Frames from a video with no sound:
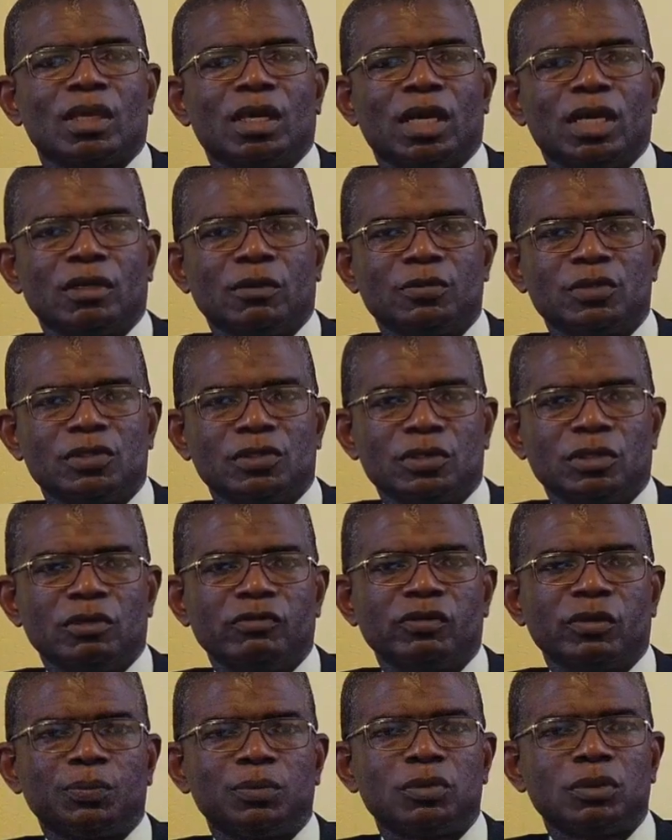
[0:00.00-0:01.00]
and
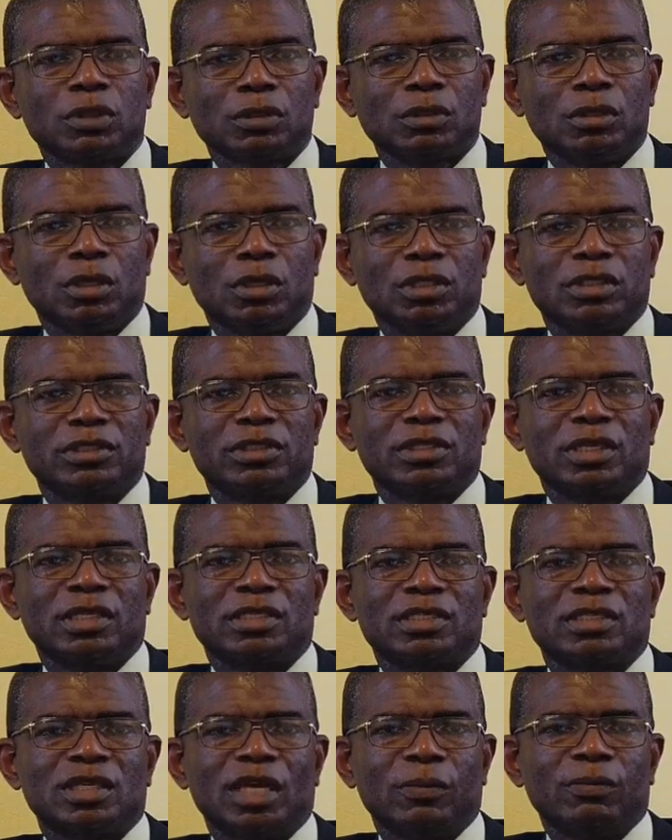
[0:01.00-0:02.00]
observe the protocols
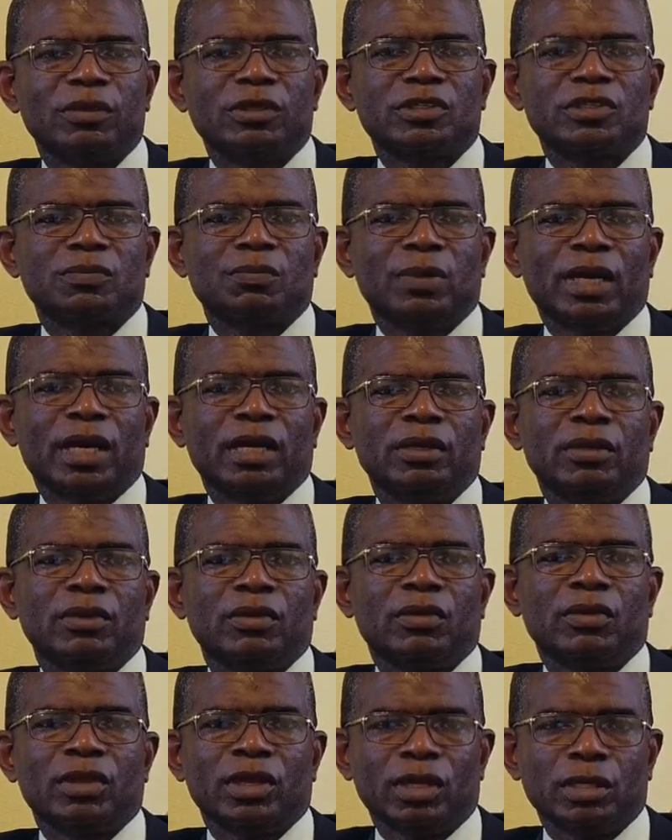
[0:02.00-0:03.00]
established by
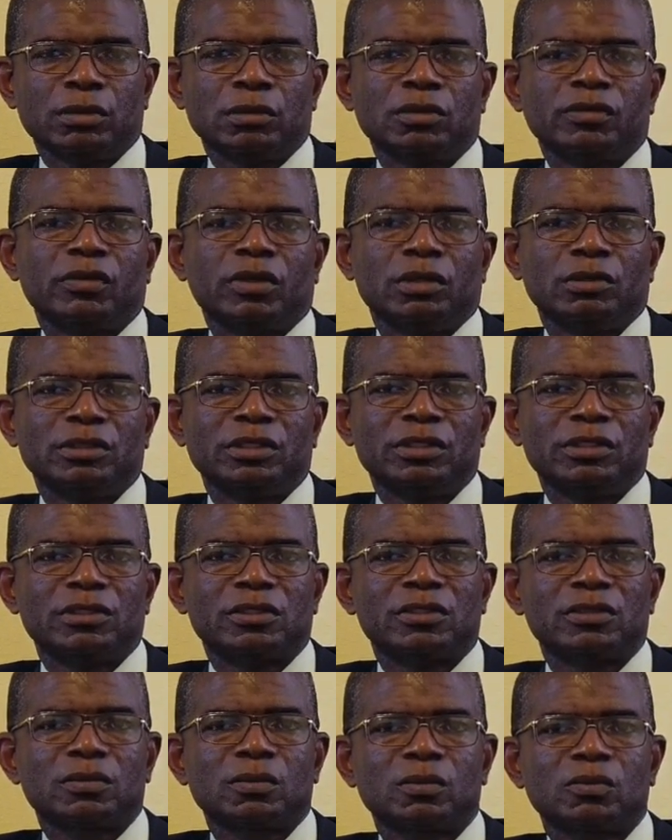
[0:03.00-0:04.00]
the health
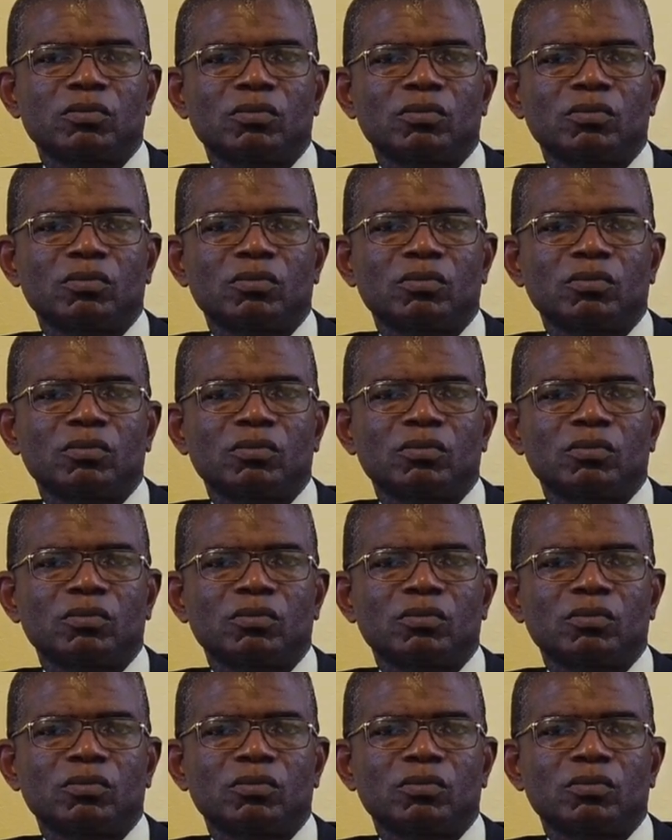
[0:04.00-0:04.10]
authorities.